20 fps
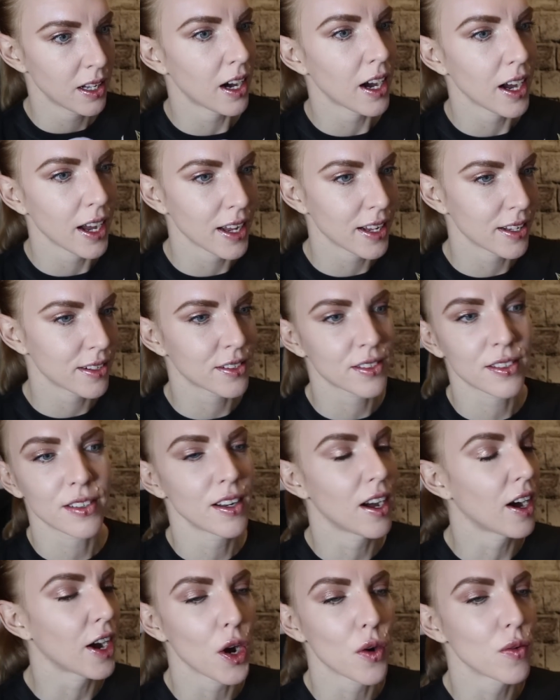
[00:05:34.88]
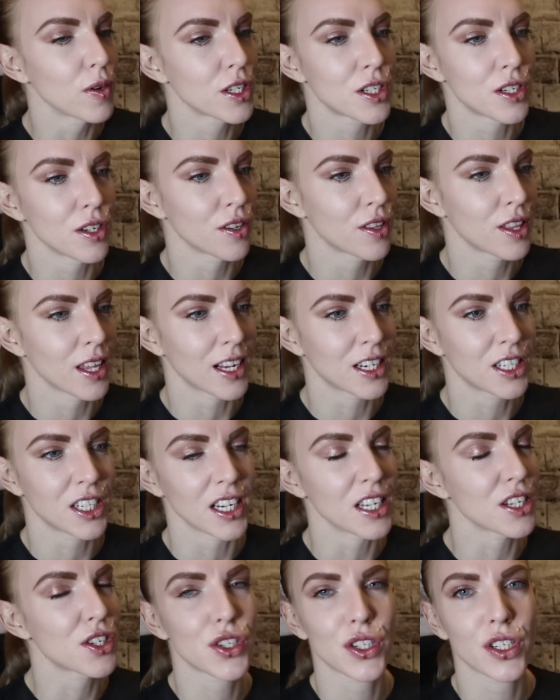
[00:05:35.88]
I I always do think
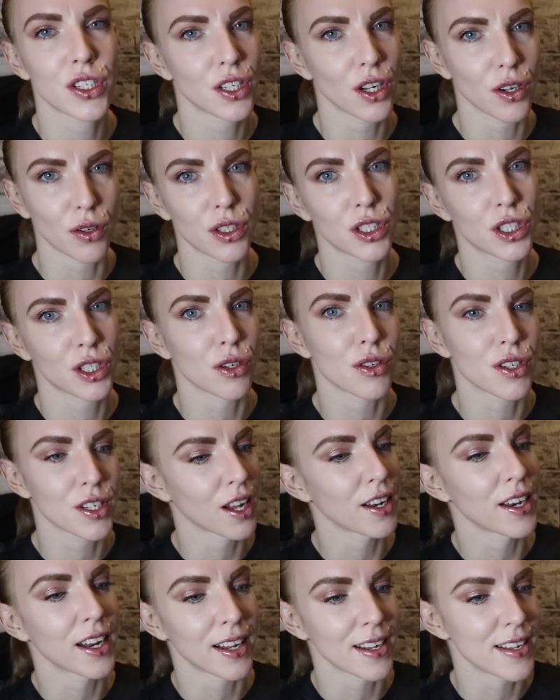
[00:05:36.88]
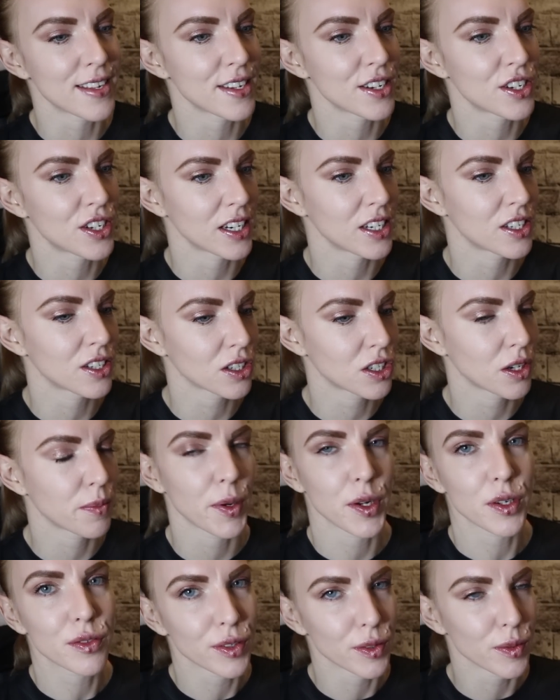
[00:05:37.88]
she is so so stunning, isn't she? Such a
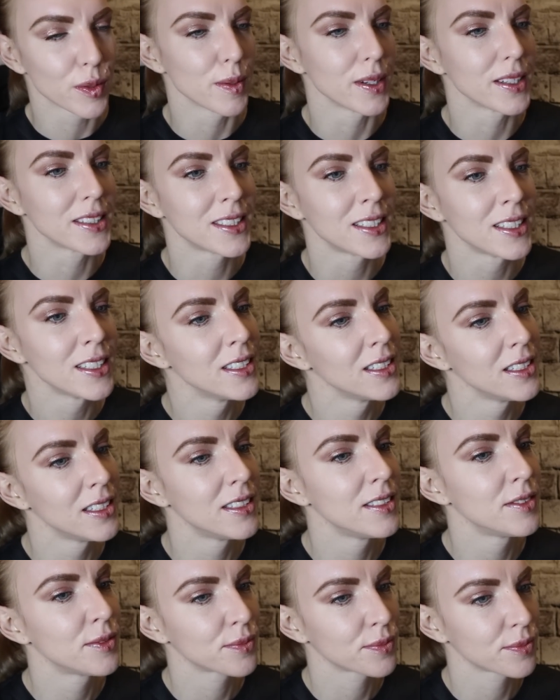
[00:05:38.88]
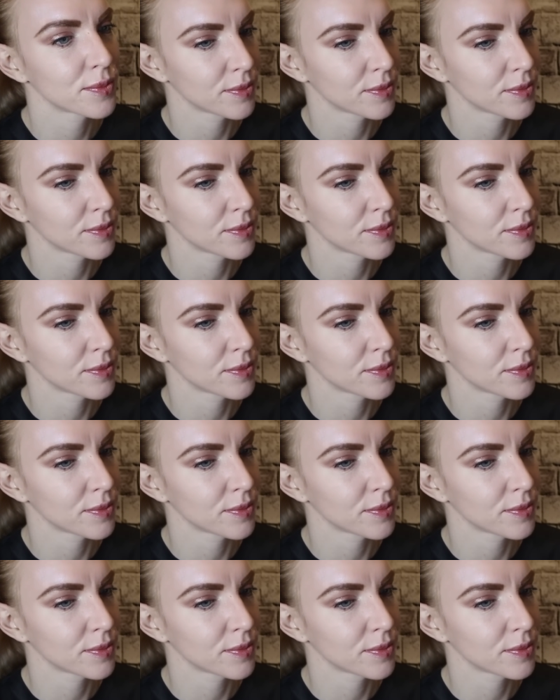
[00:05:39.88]
beautiful woman video.